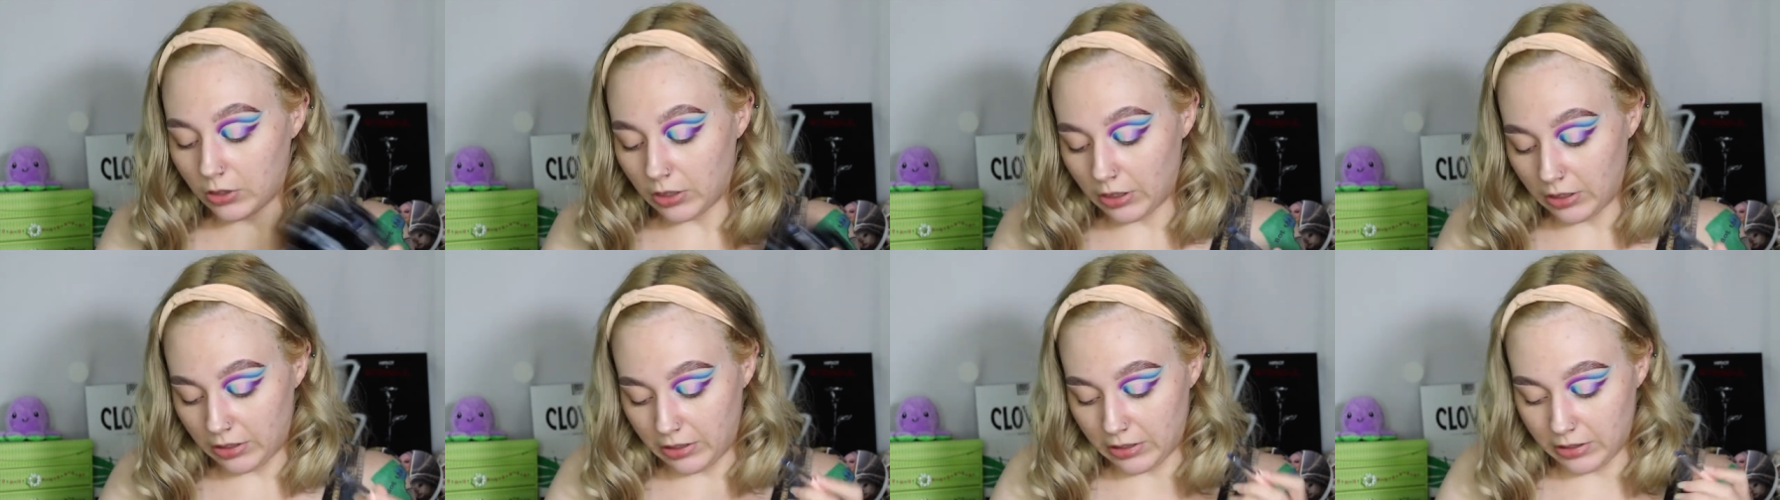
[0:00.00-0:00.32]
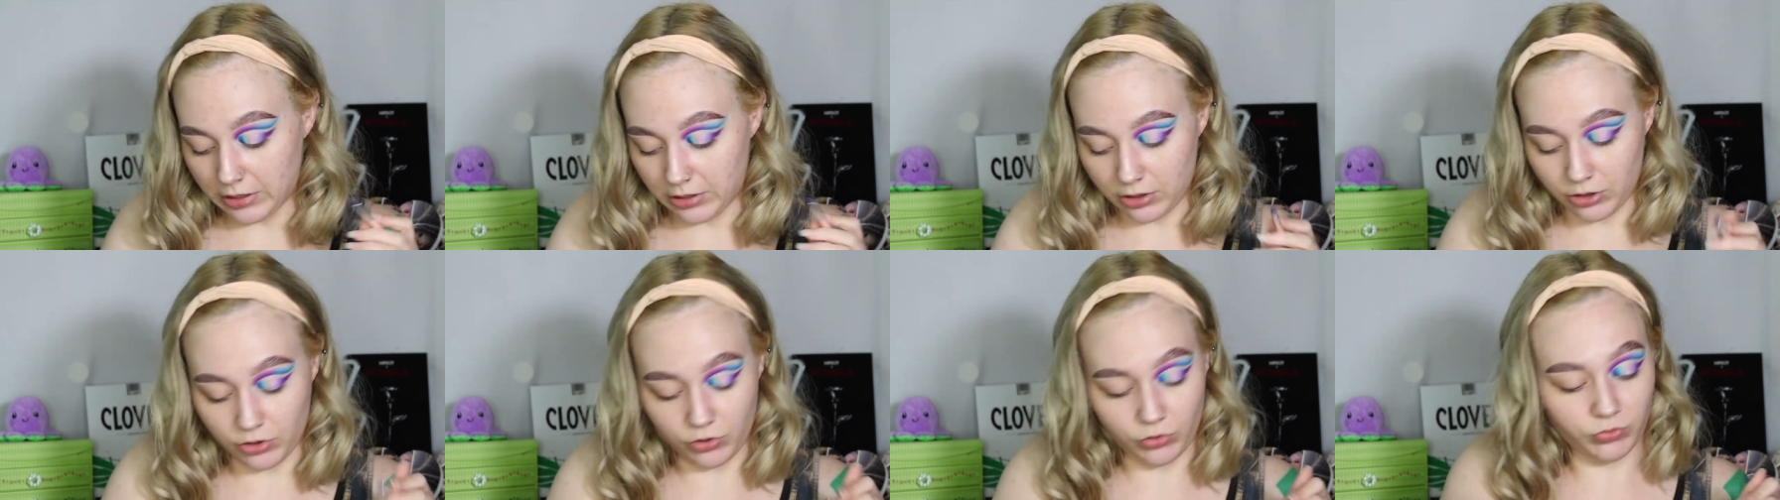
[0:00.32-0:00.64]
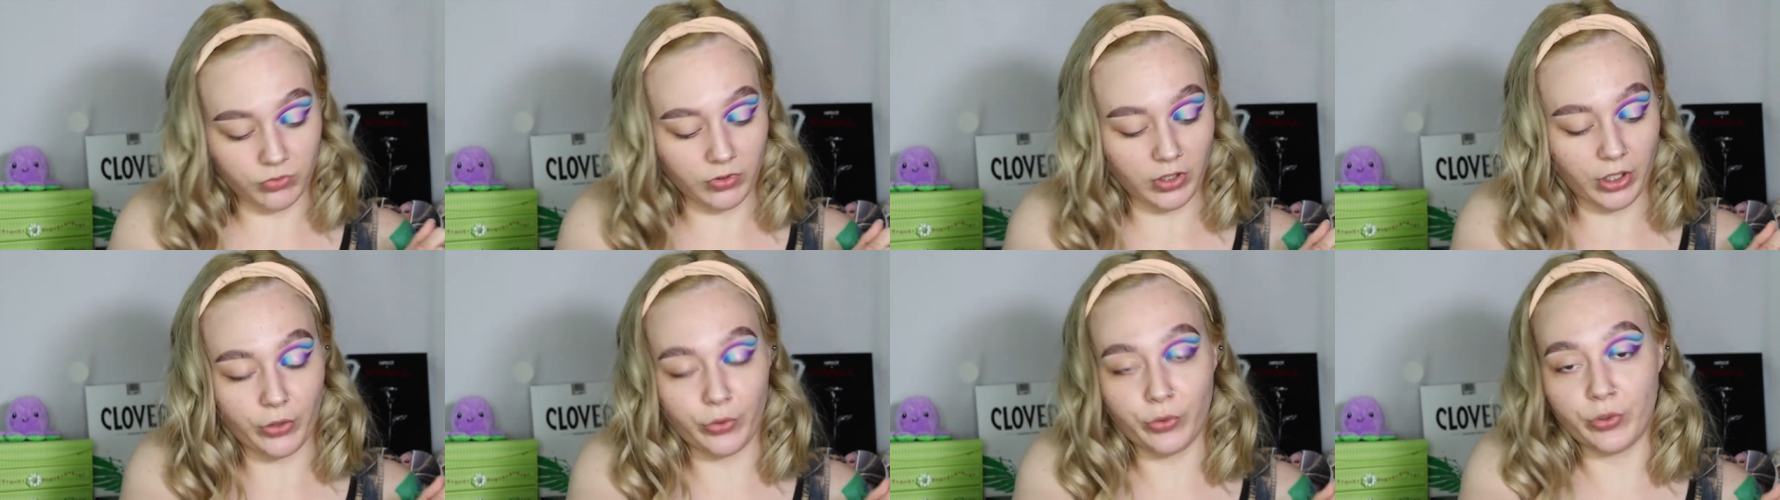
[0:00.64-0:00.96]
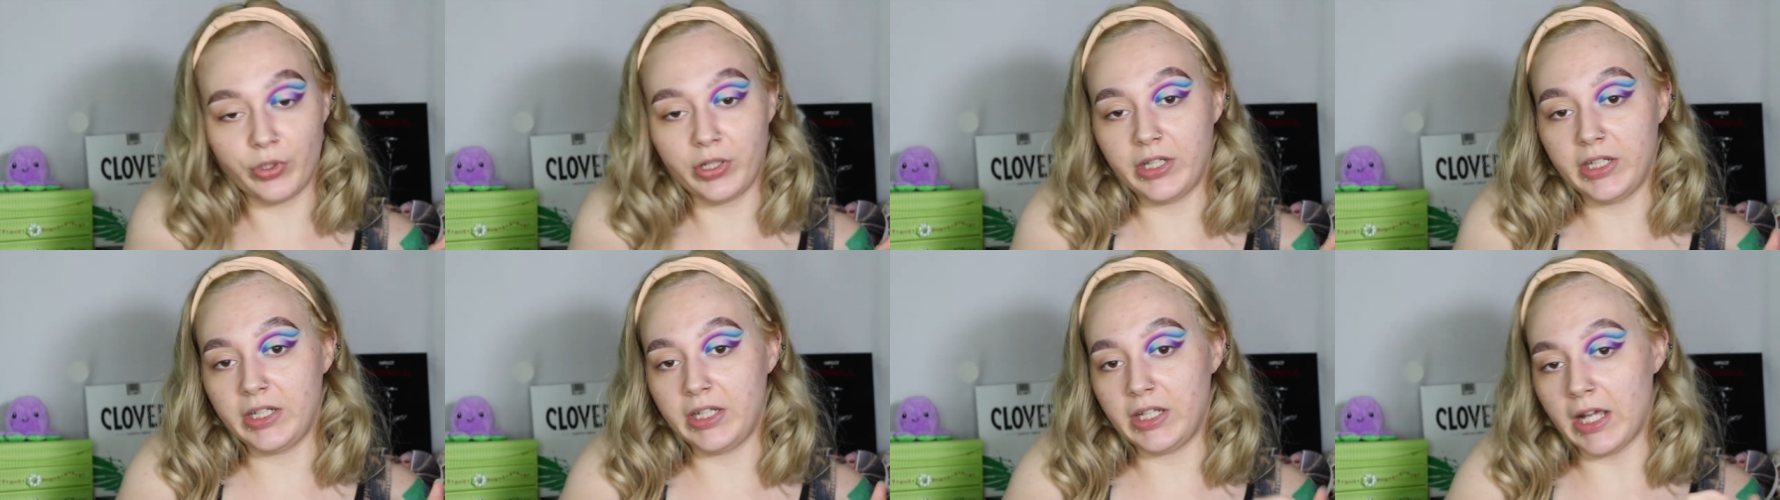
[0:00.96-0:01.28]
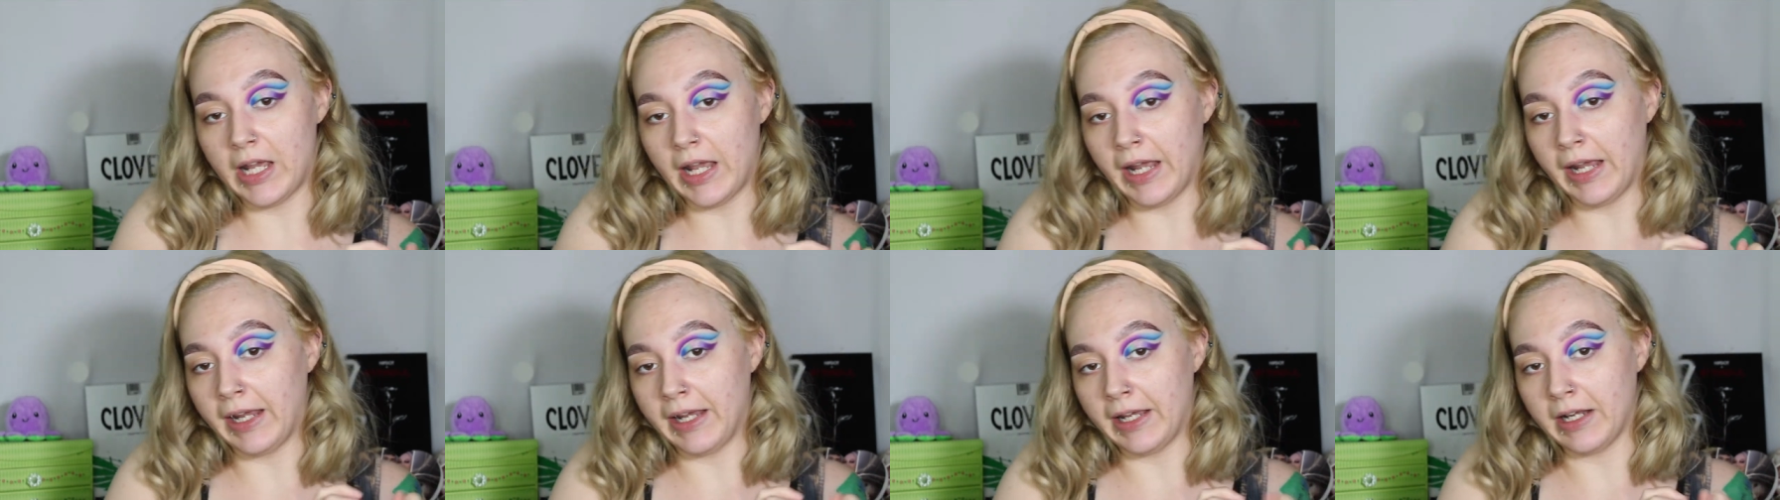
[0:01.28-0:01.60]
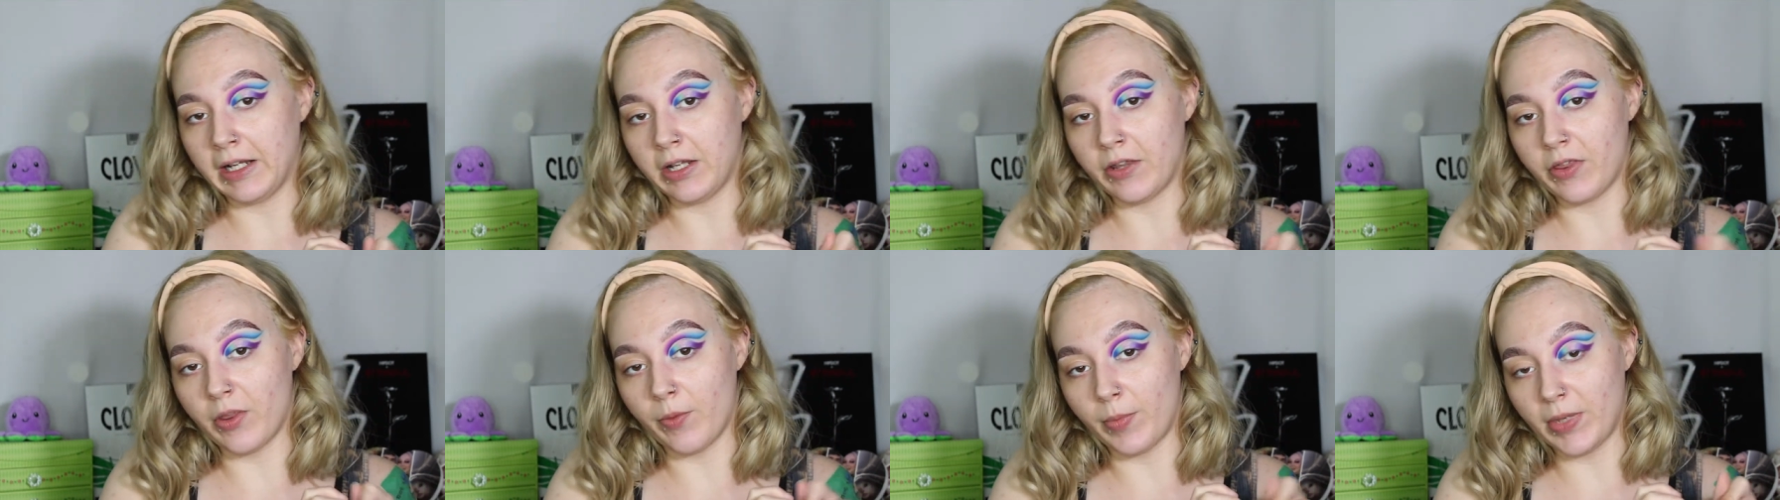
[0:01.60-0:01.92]
and then do Rhodey
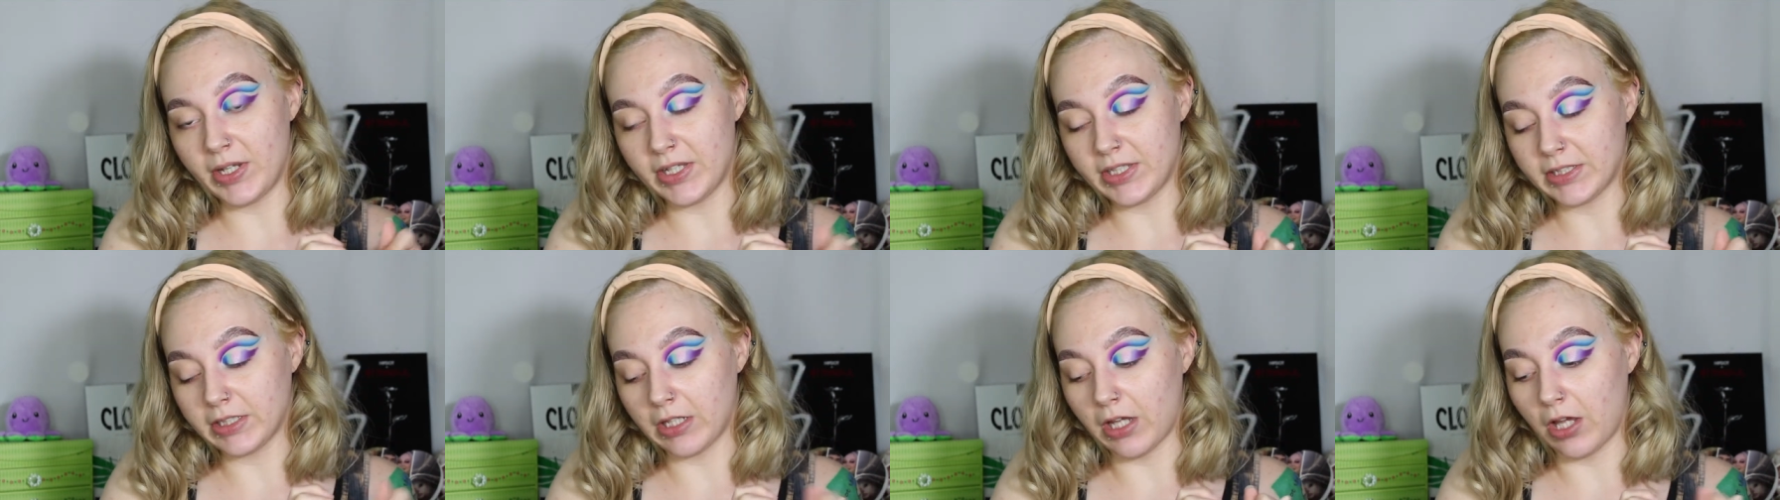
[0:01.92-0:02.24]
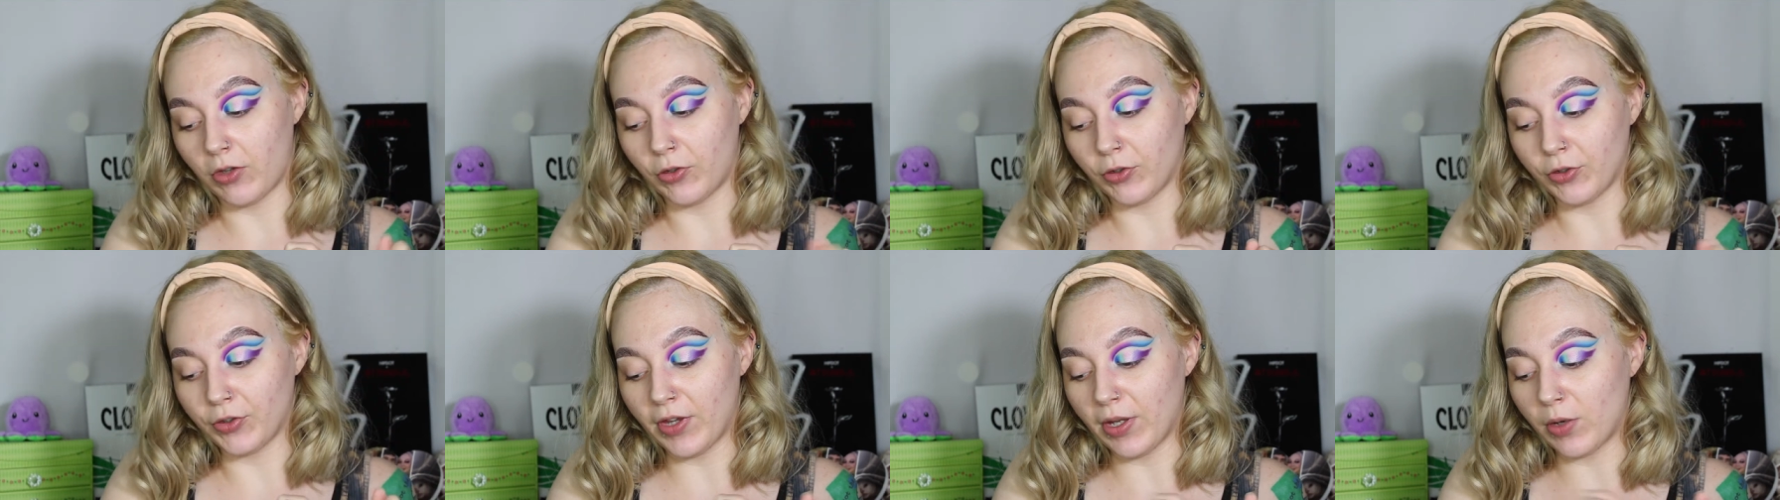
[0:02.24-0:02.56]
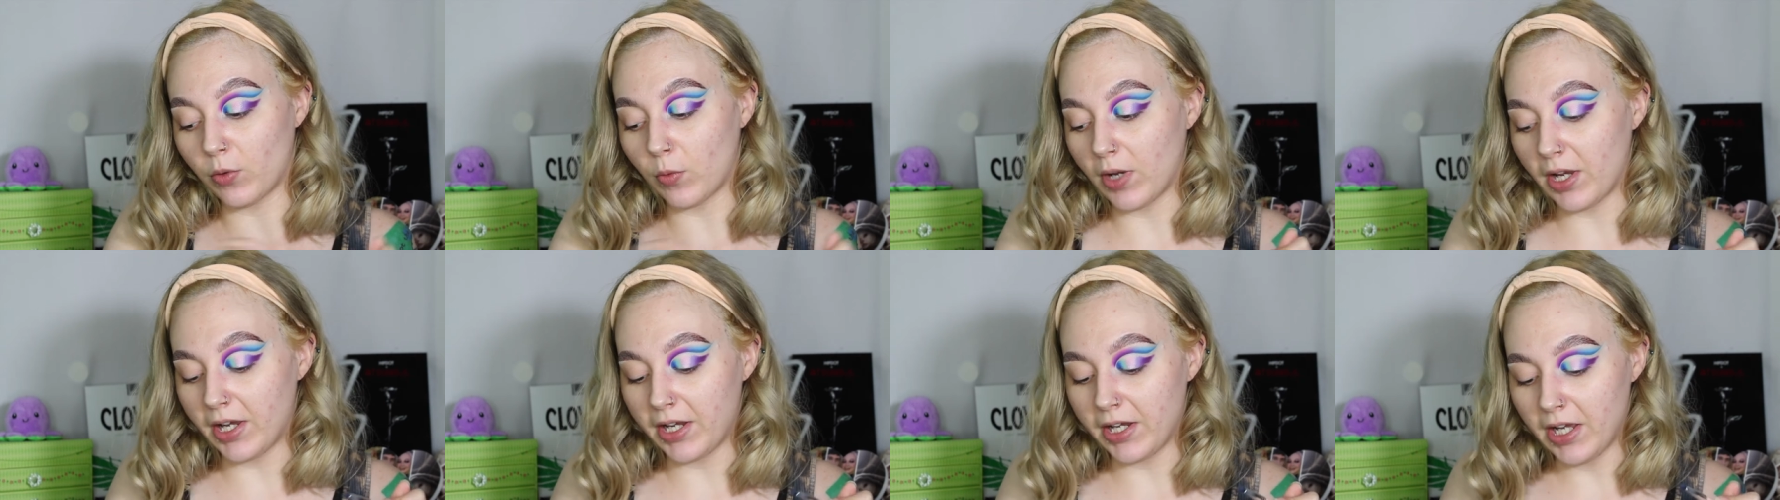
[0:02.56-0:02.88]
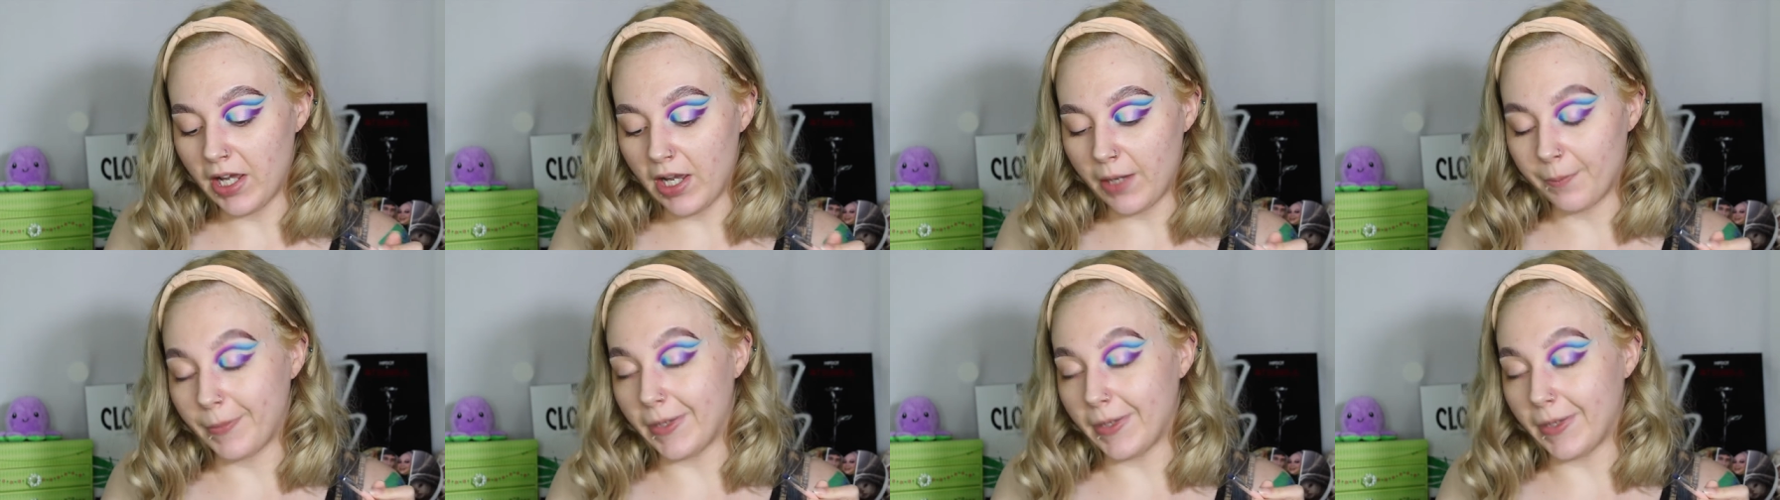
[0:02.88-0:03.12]
and the best color that way.